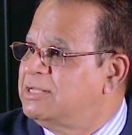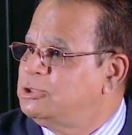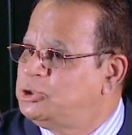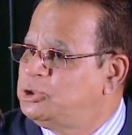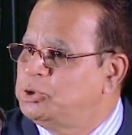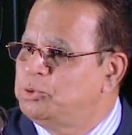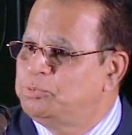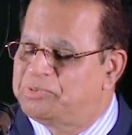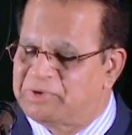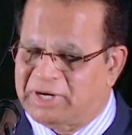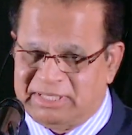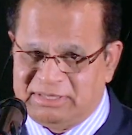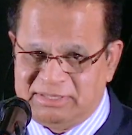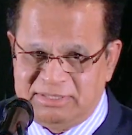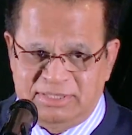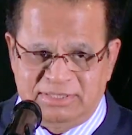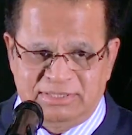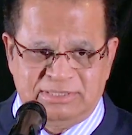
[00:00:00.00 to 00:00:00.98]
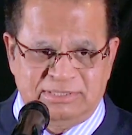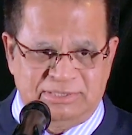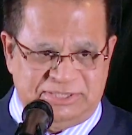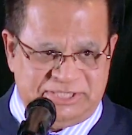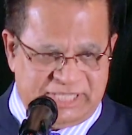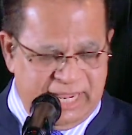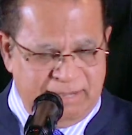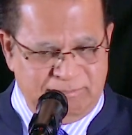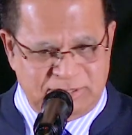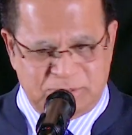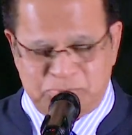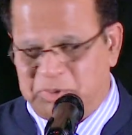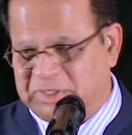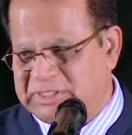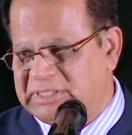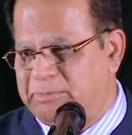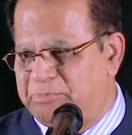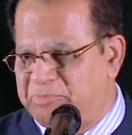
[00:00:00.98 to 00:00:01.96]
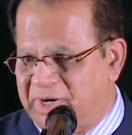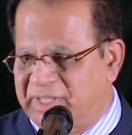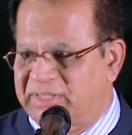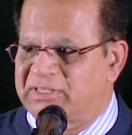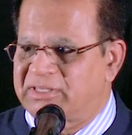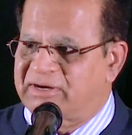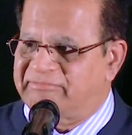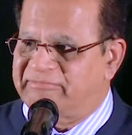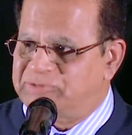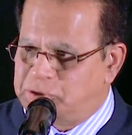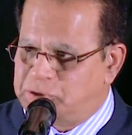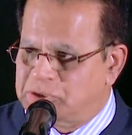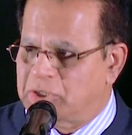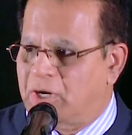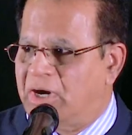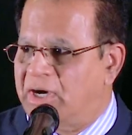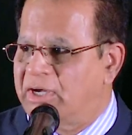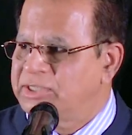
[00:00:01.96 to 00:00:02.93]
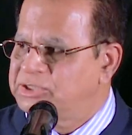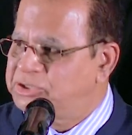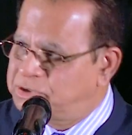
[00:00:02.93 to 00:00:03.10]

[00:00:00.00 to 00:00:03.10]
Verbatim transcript: two brothers, James was the brother of John.